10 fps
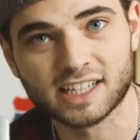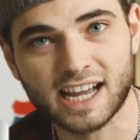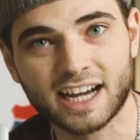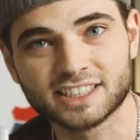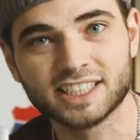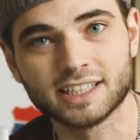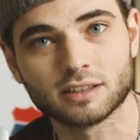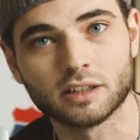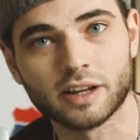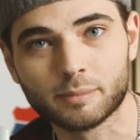Tekashi is
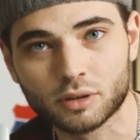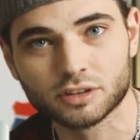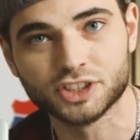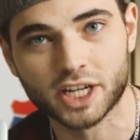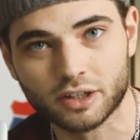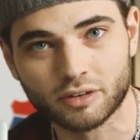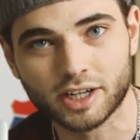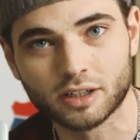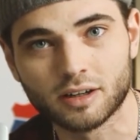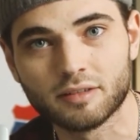a numbers
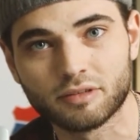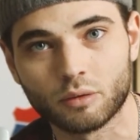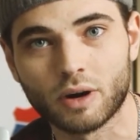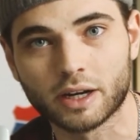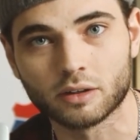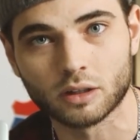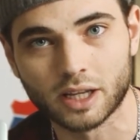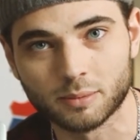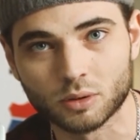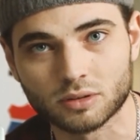generator for record
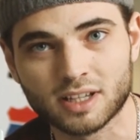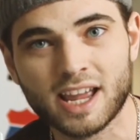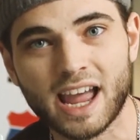labels.